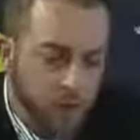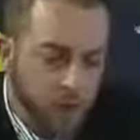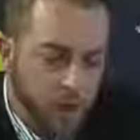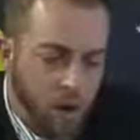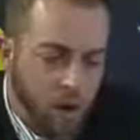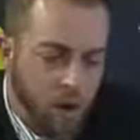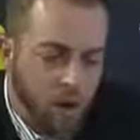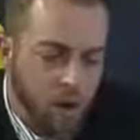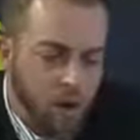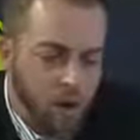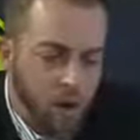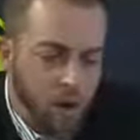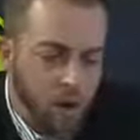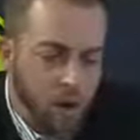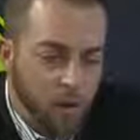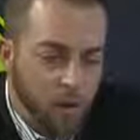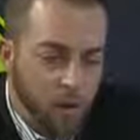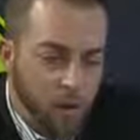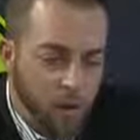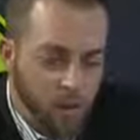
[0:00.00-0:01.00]
called
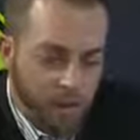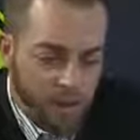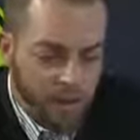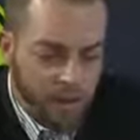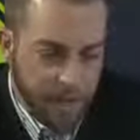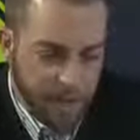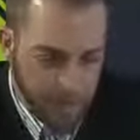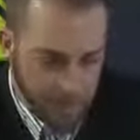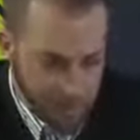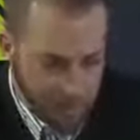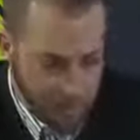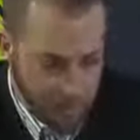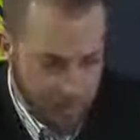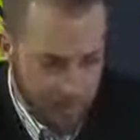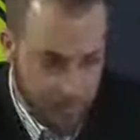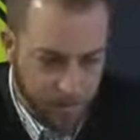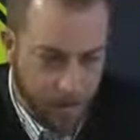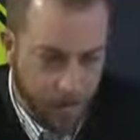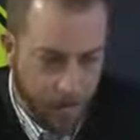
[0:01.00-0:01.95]
West Test.